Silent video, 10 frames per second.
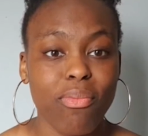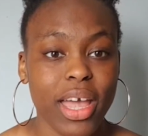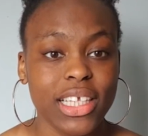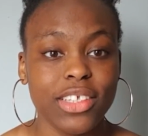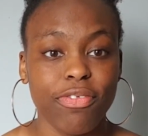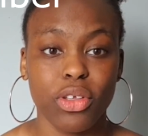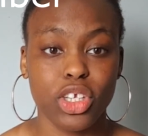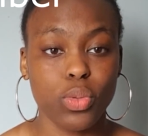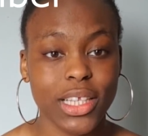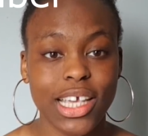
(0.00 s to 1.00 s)
my interview on
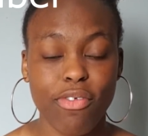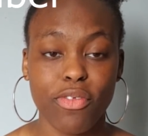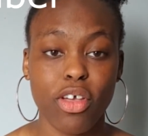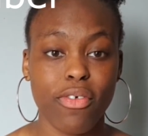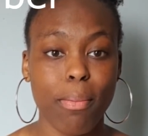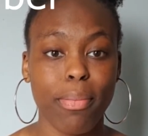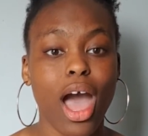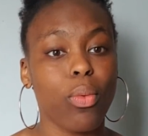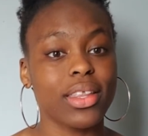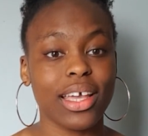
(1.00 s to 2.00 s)
the 20th of November,
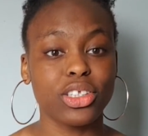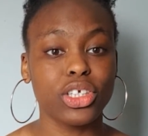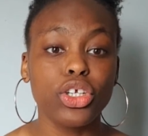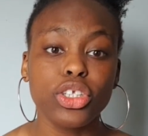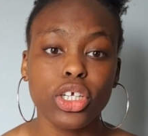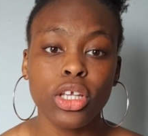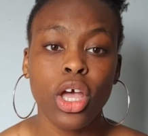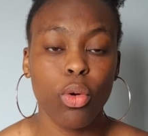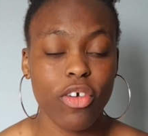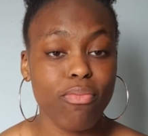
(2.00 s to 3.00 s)
I went down to London
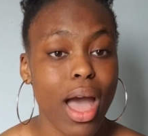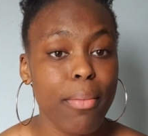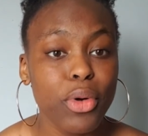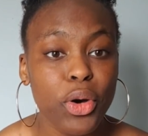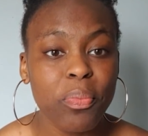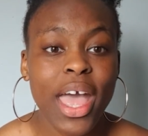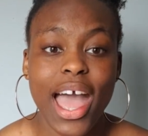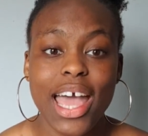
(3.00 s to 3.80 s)
with my mom,